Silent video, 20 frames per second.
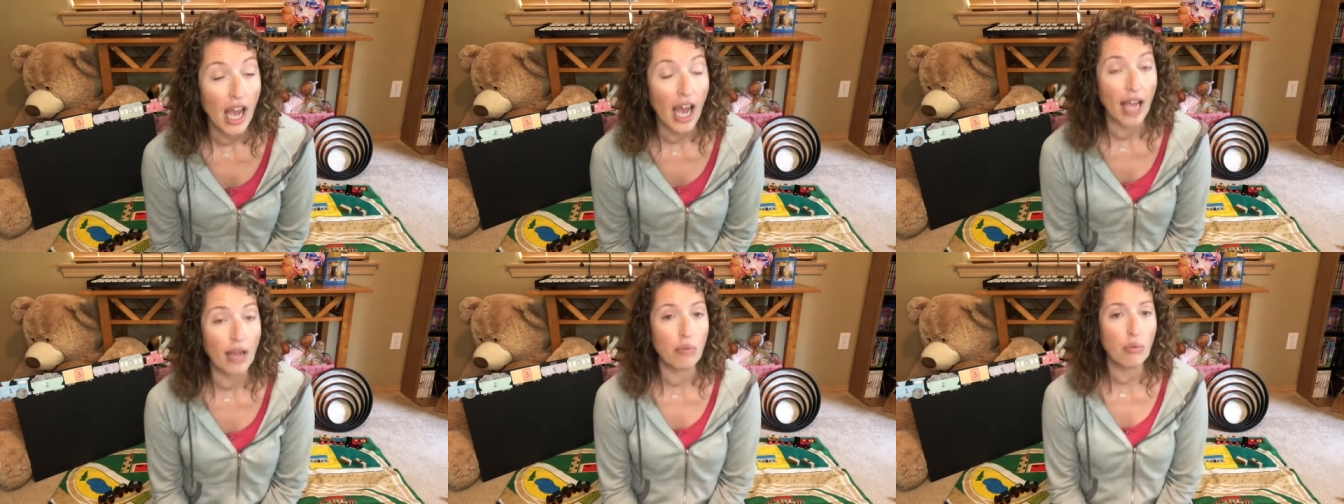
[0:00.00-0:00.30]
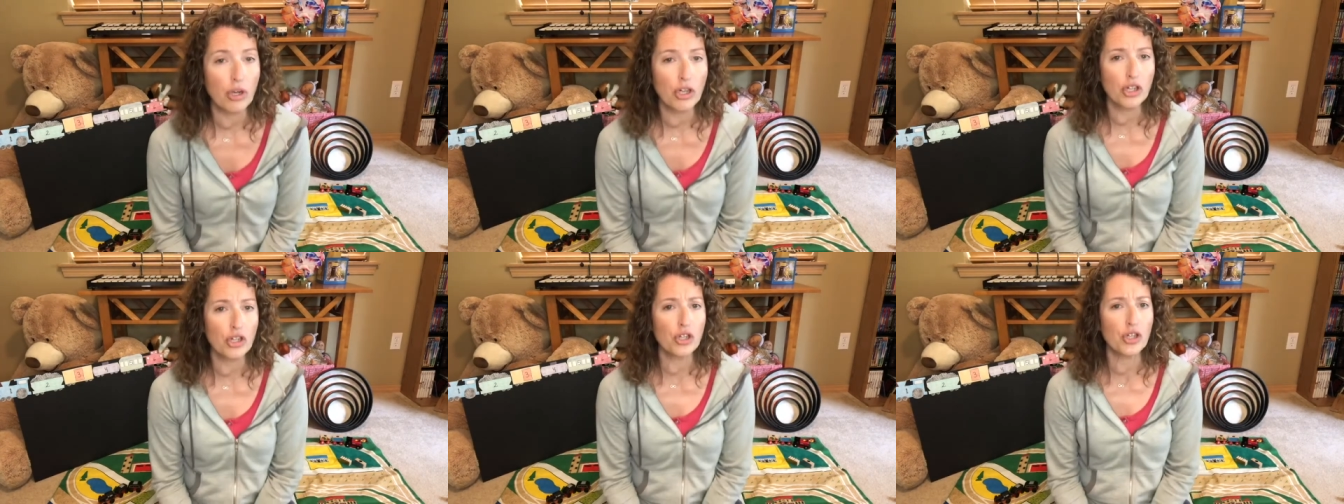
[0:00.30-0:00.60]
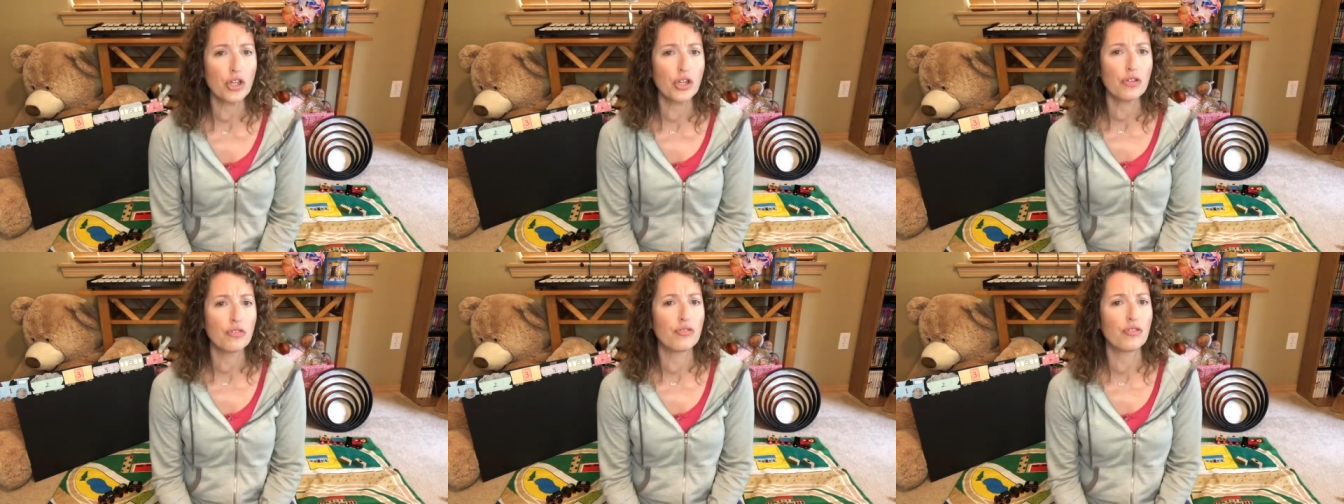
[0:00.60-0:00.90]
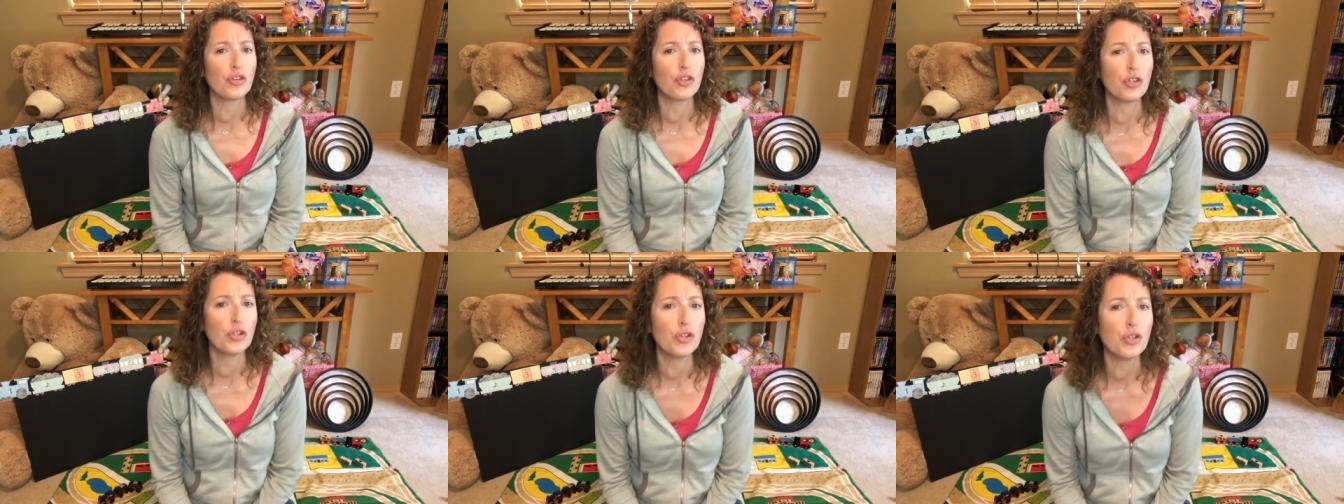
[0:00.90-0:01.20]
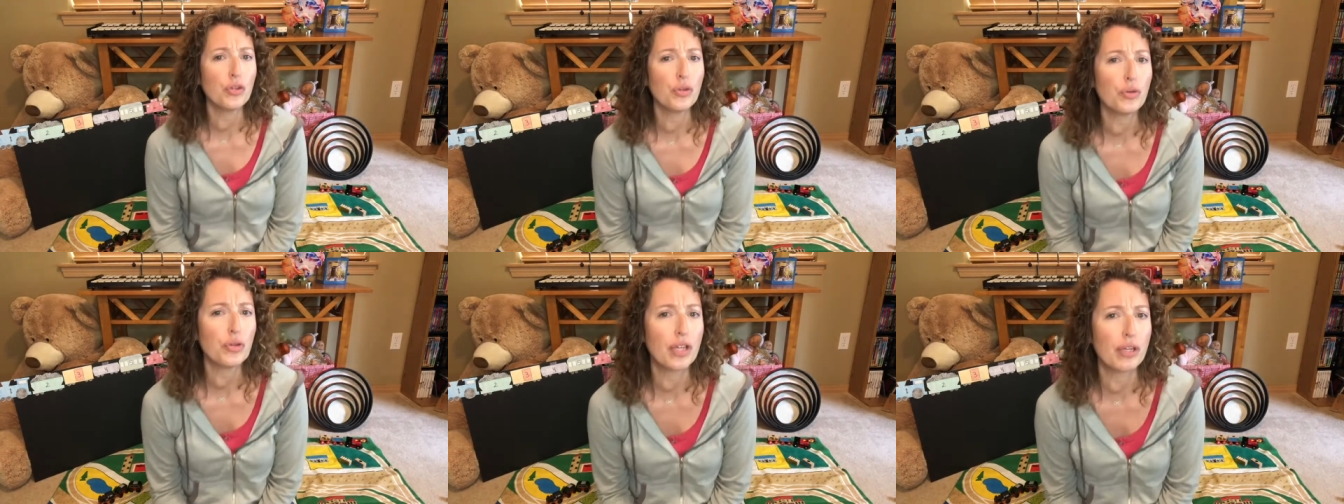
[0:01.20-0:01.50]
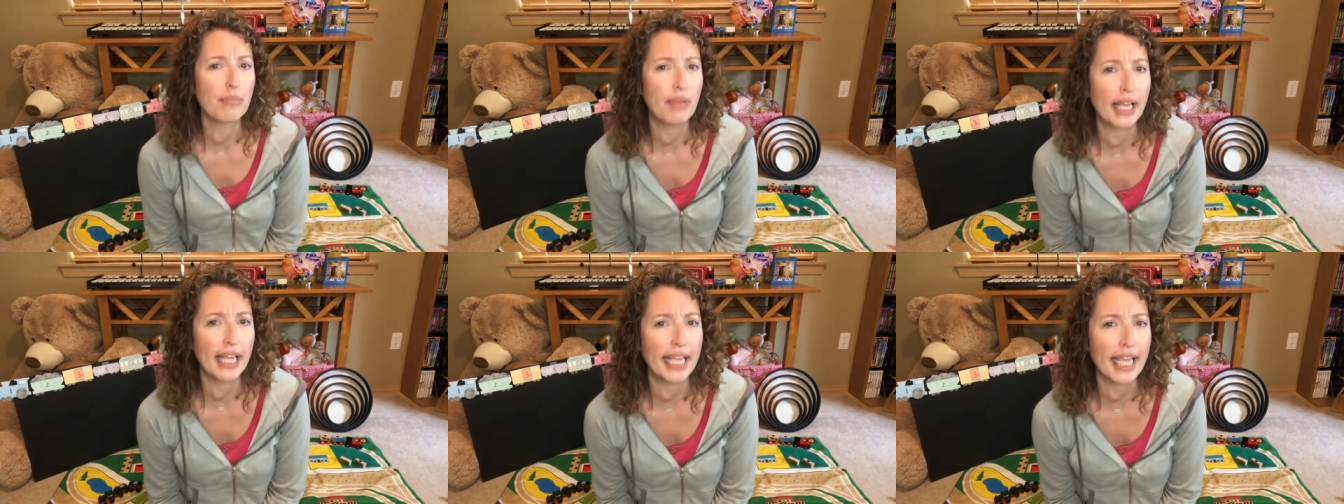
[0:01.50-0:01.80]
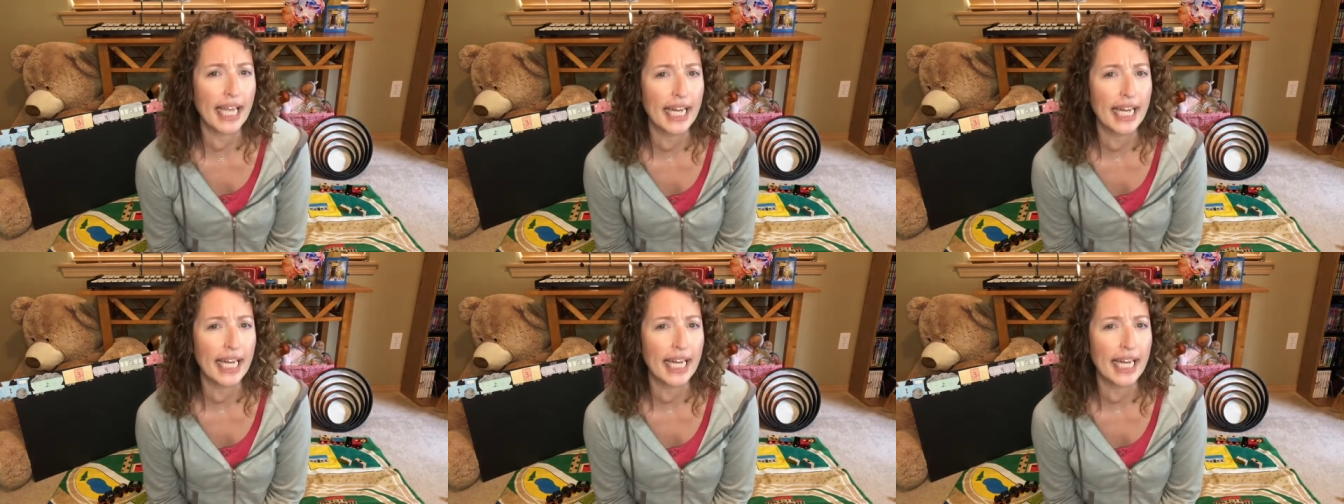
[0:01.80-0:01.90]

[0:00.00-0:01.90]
I wonder if you can make